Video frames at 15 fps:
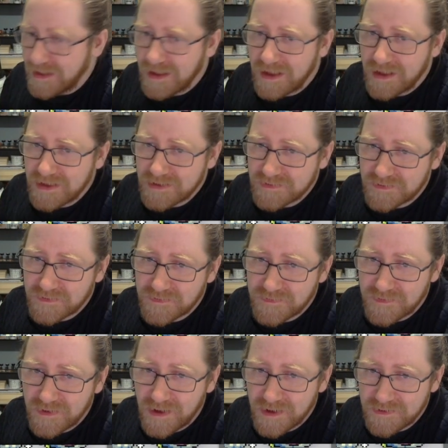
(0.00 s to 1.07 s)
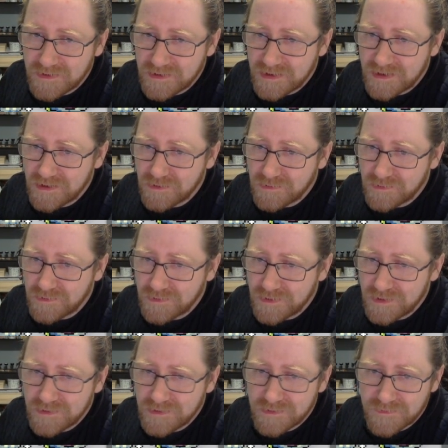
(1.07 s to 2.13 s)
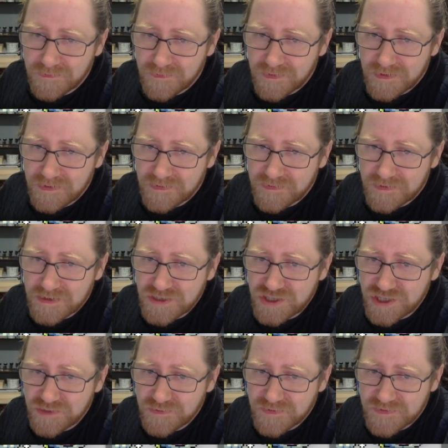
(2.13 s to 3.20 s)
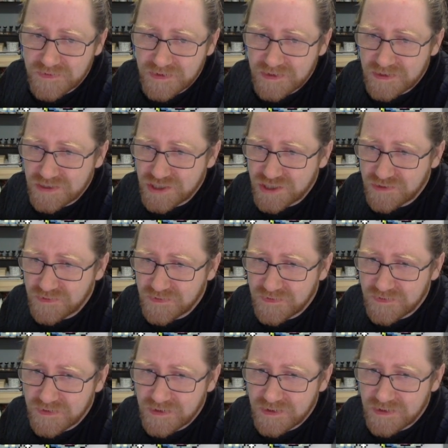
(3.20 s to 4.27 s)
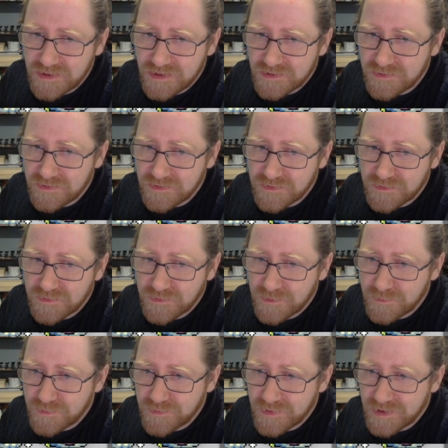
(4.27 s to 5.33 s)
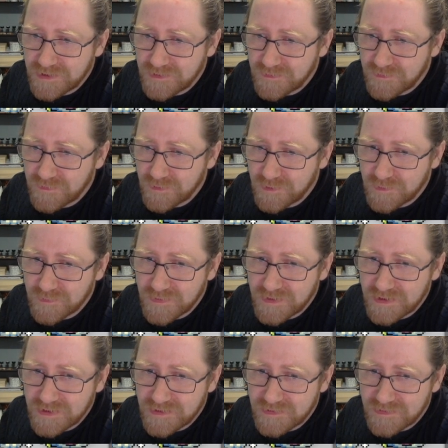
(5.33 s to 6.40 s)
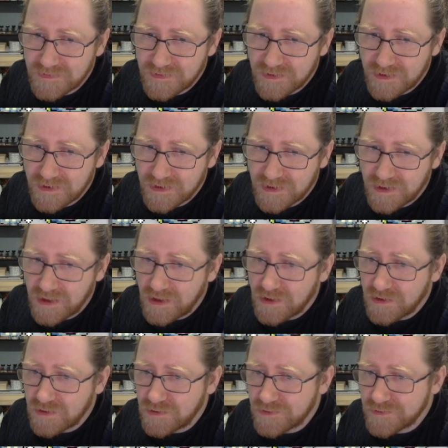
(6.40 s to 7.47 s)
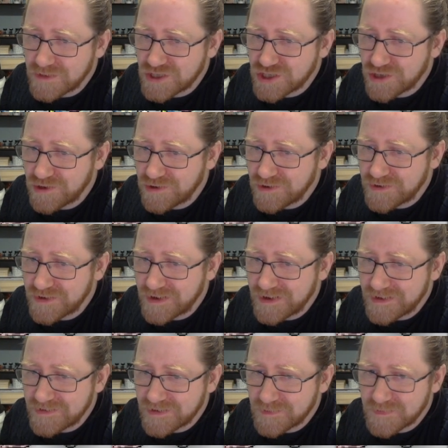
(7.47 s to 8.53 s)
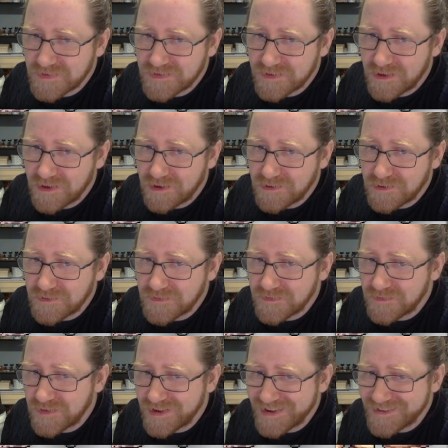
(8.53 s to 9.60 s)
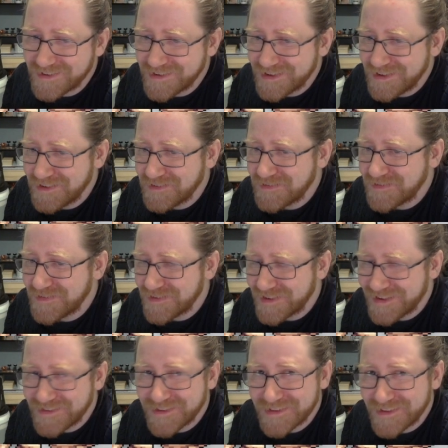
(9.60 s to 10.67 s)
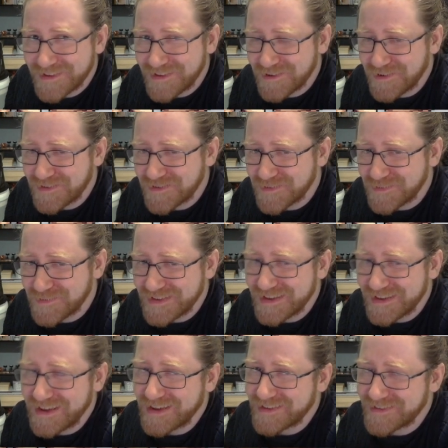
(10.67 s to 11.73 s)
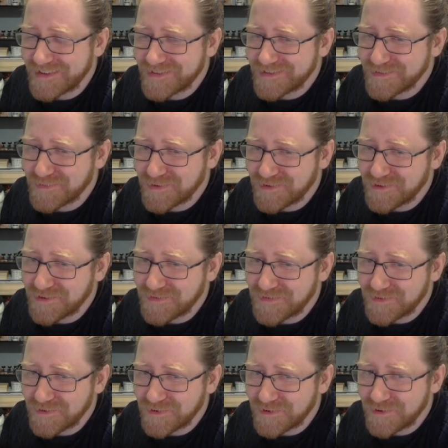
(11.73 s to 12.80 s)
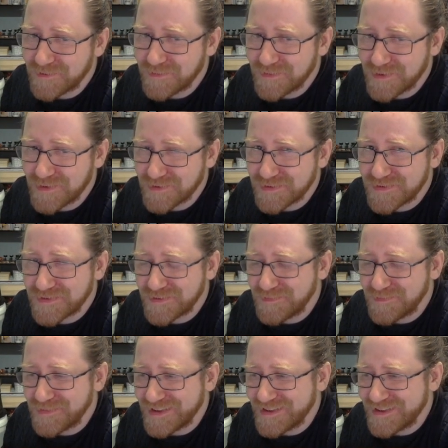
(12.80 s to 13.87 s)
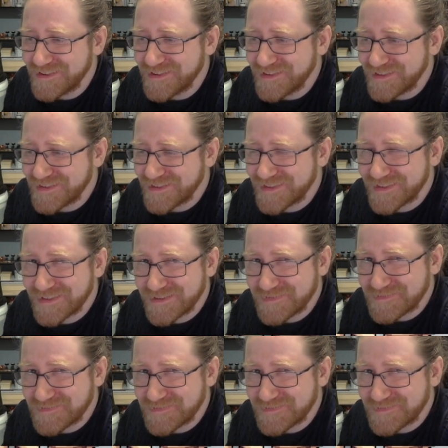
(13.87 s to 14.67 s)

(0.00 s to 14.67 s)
And finally, all of this juicy drop rate from these God Shard items are finally going to be accessible for most players.